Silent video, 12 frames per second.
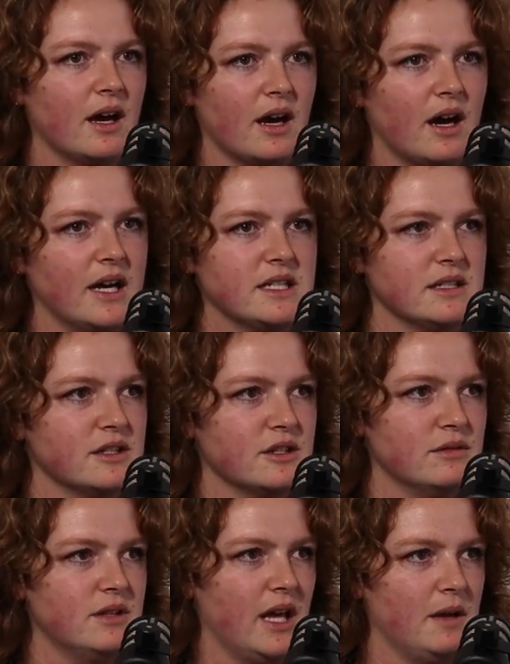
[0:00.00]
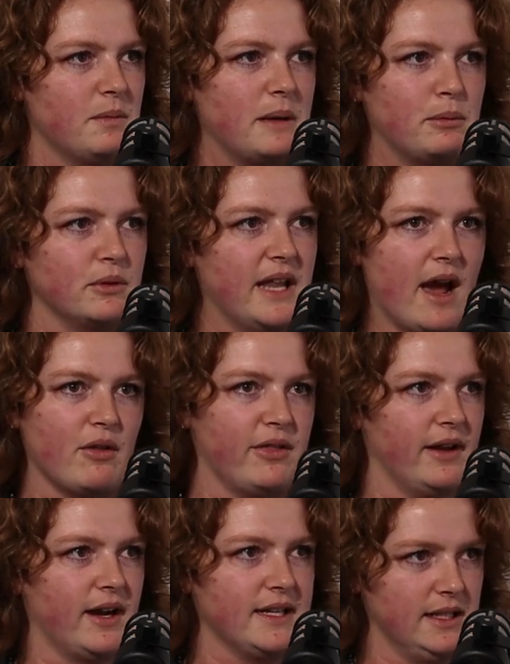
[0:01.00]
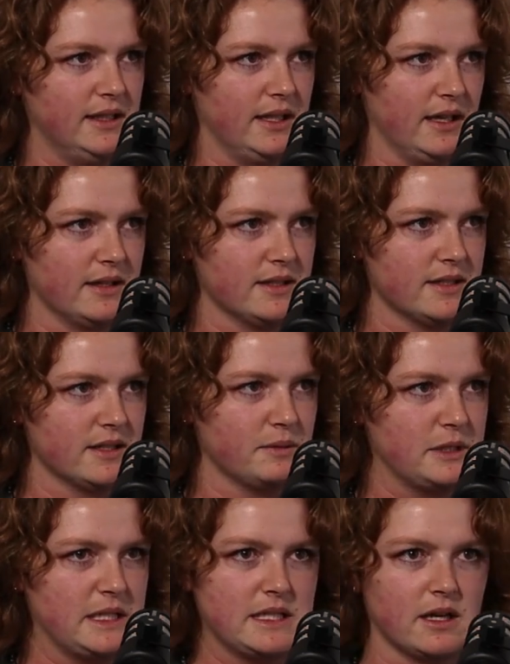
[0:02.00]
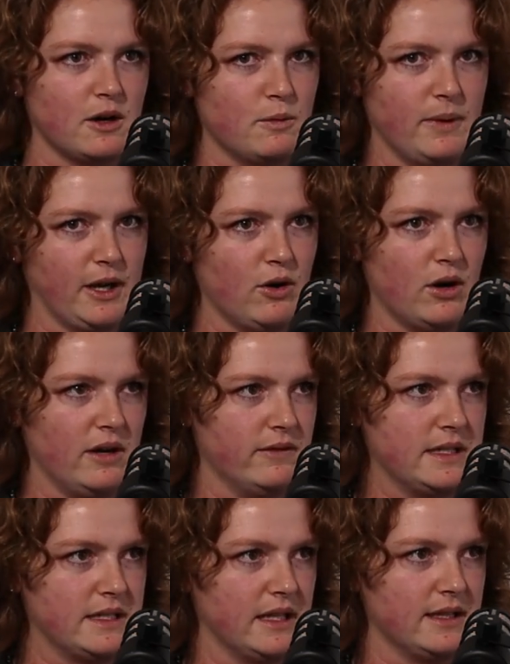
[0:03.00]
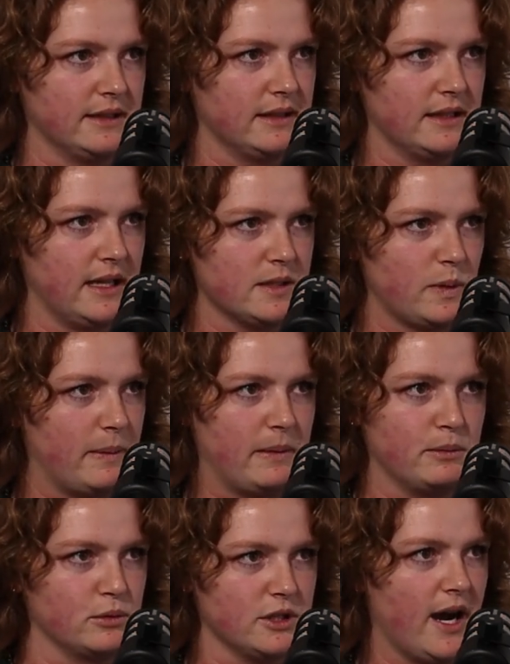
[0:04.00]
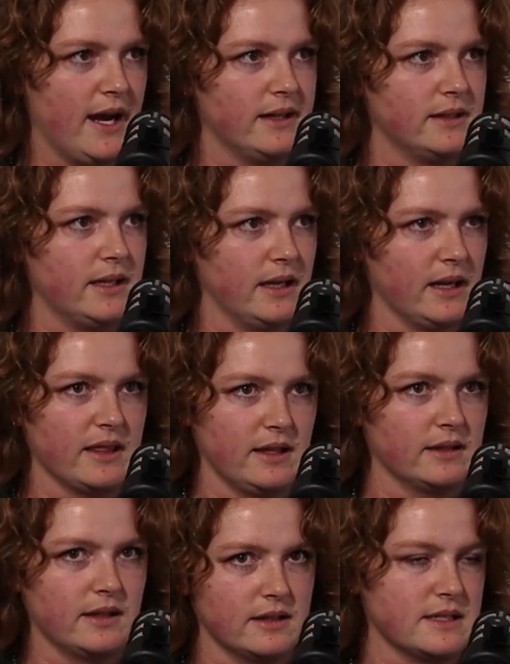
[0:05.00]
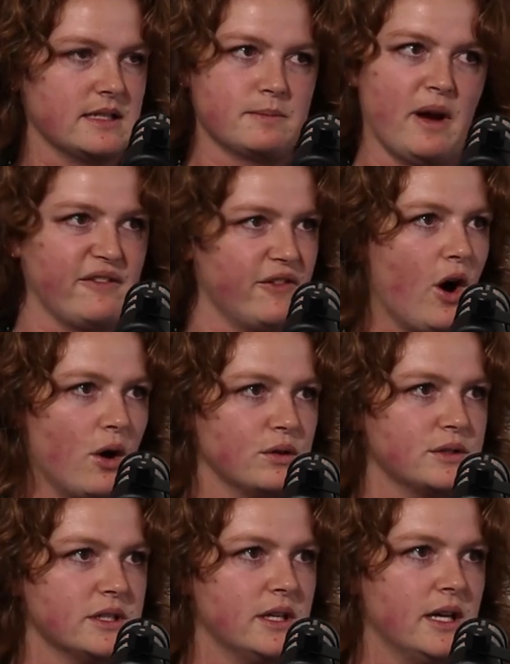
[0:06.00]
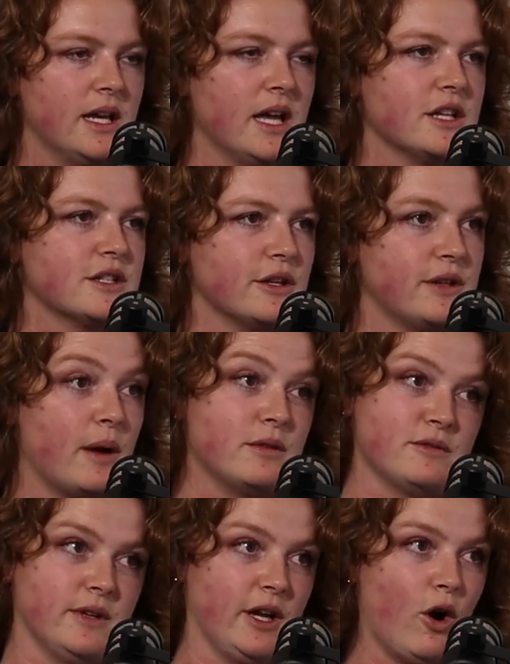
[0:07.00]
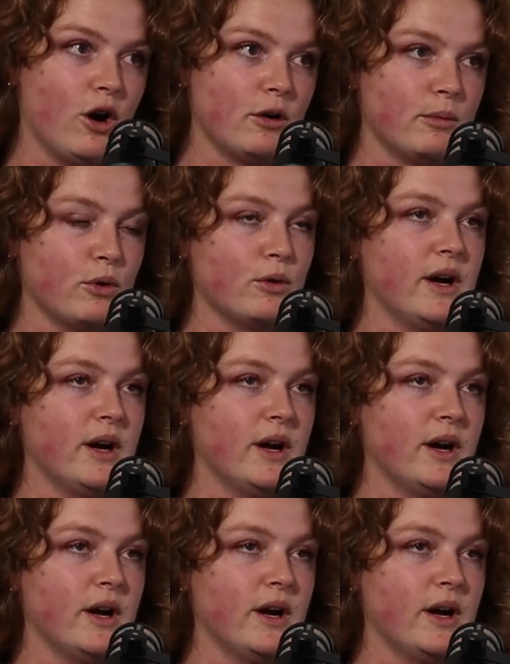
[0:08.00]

I didn't do that, and people now think I did this. And it was just like, oh my God, everyone's going to think that that's why people died. They're going to think that this is my fault. So that was really horrible.